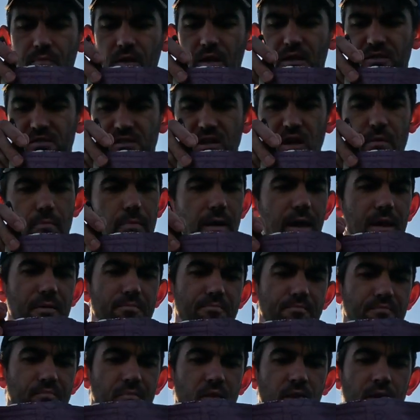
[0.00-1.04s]
It's not bad.
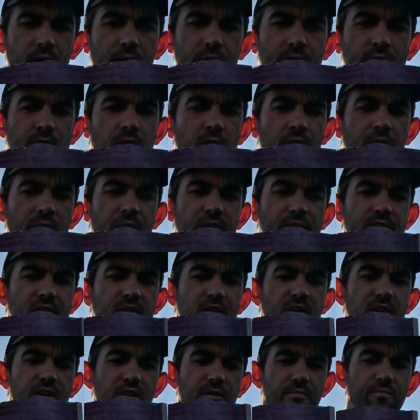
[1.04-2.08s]
This
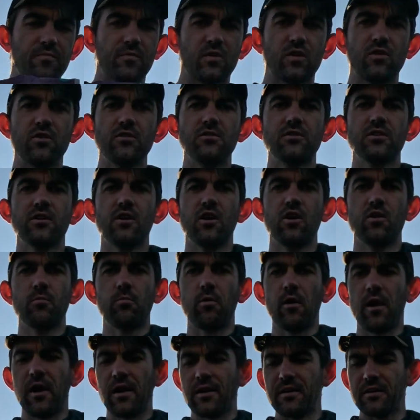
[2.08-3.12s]
Good to Go
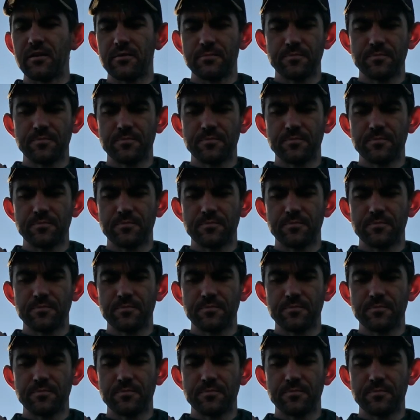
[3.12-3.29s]
brand,